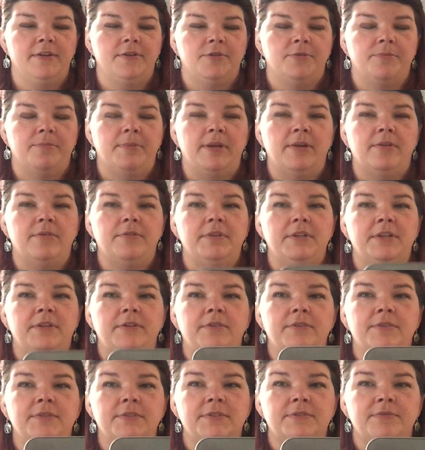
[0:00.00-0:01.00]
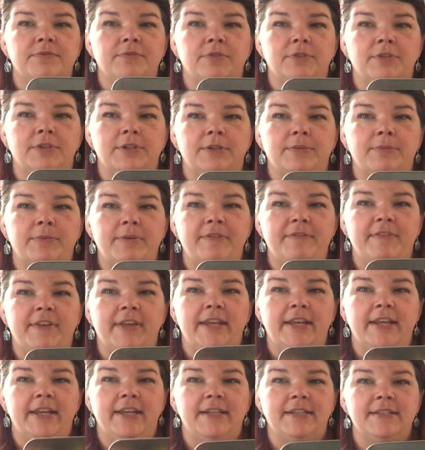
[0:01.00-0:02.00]
Your metal needles for weaving
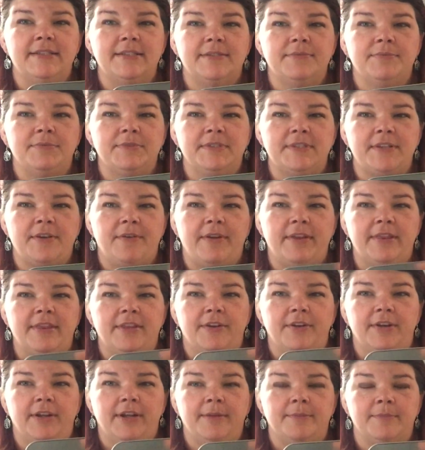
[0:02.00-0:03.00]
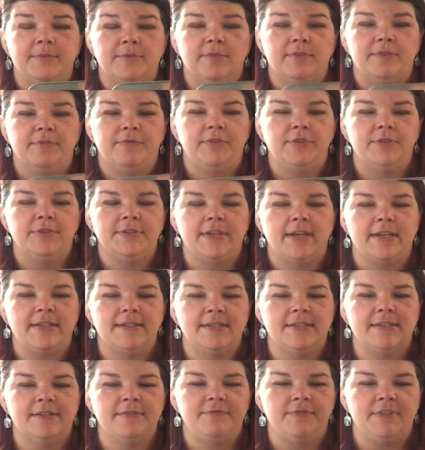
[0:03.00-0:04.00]
in ends will stay right there, and it comes with a few
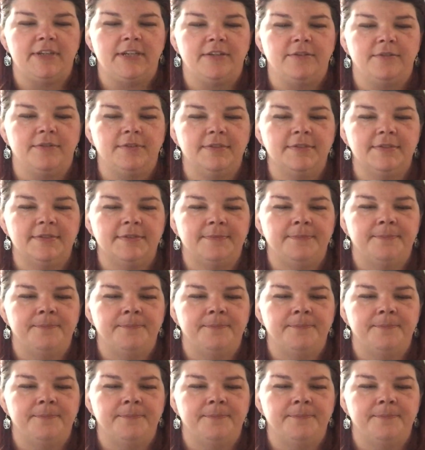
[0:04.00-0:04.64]
sizes of needles.